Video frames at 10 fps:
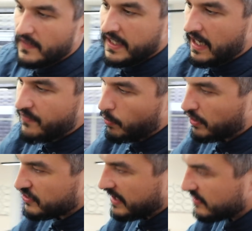Okay, if you
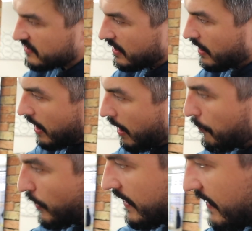watch this, I'm
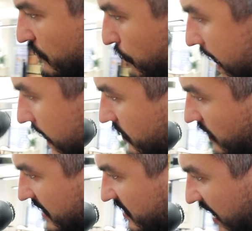bringing this back,
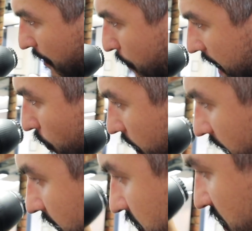so that's sitting back quite
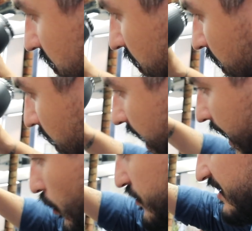nice. It also